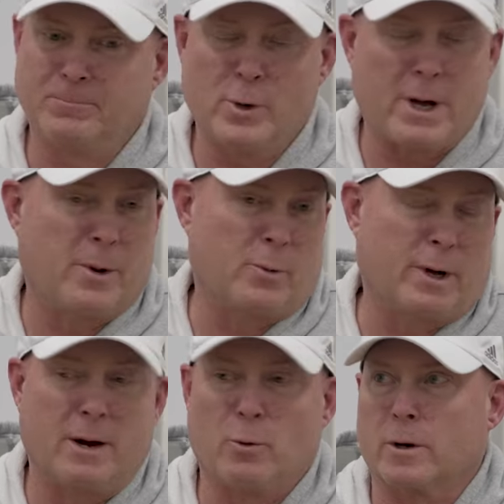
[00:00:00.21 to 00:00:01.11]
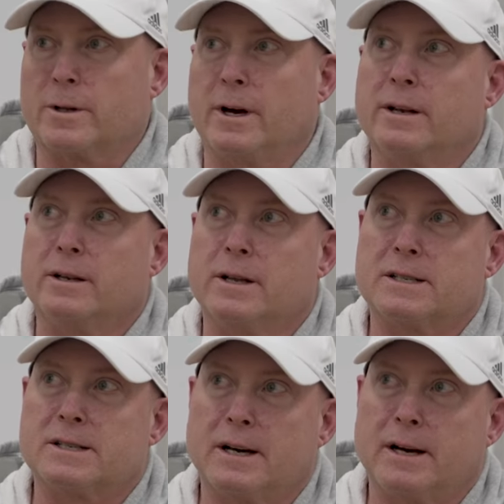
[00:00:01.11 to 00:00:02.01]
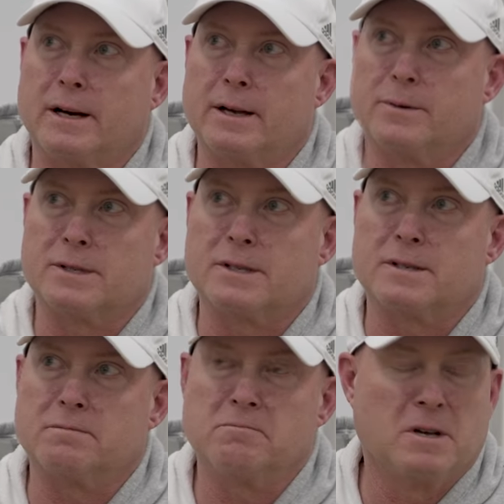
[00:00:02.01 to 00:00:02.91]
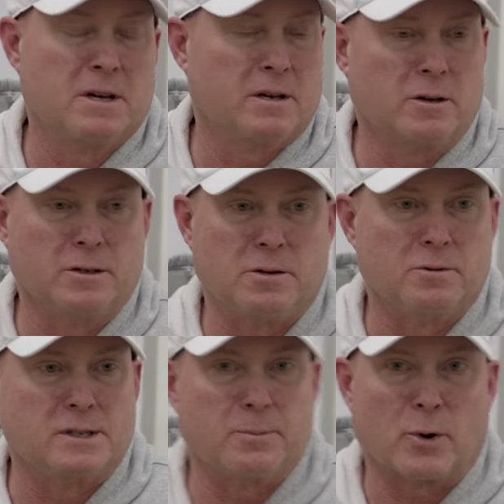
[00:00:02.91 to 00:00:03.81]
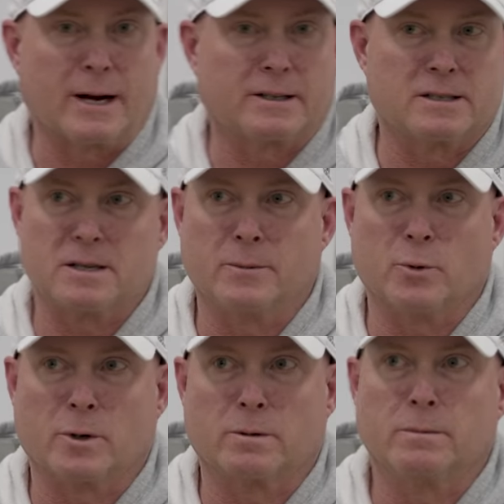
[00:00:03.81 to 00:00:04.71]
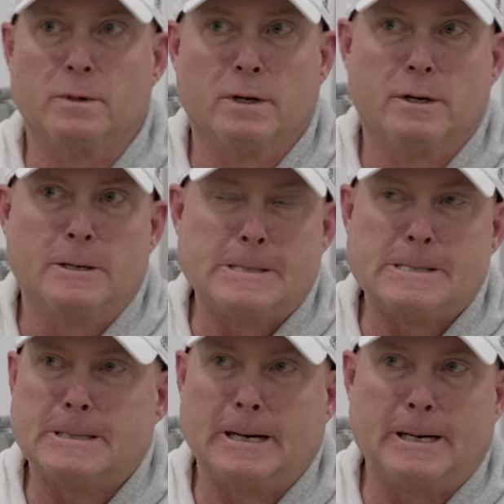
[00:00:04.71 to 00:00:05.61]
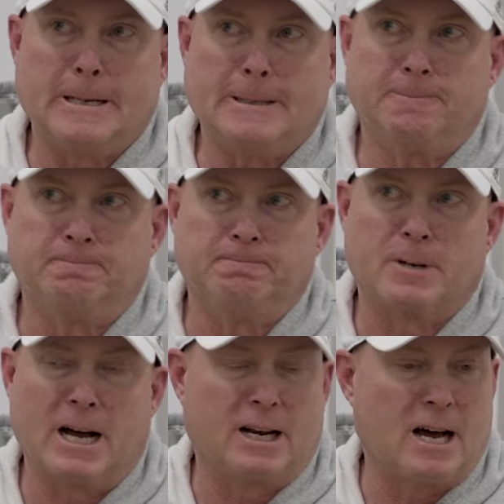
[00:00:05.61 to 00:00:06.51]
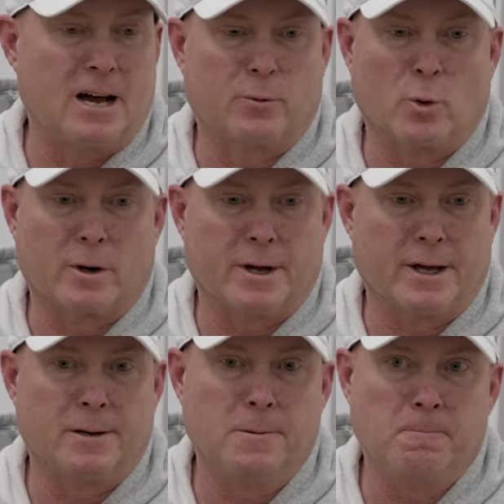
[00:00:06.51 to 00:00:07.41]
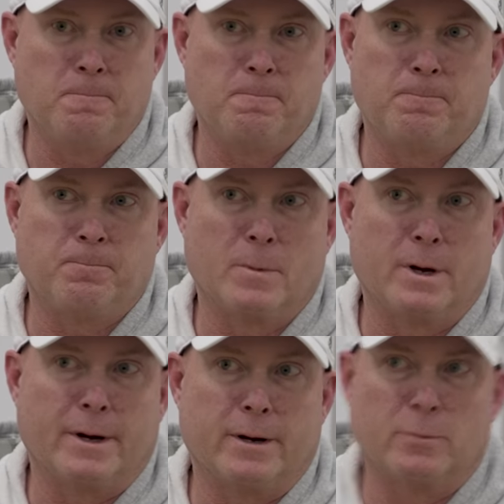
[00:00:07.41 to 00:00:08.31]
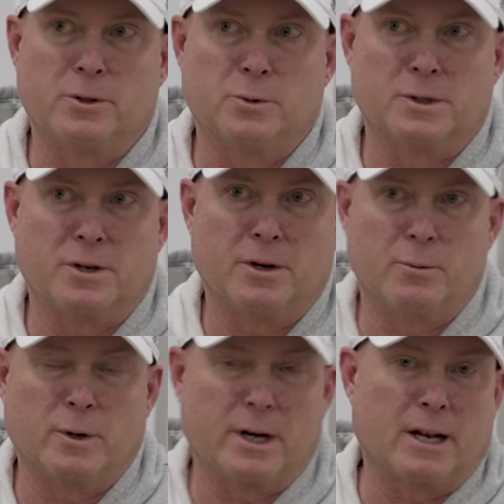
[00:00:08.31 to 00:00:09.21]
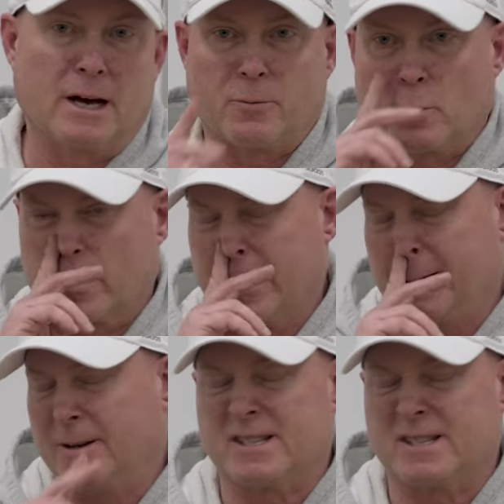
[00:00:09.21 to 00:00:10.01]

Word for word: we, I mean, we got work done. It's uh, it was good Tuesday practice. I mean, we're um, got live work in, uh, which was good. We got live work in on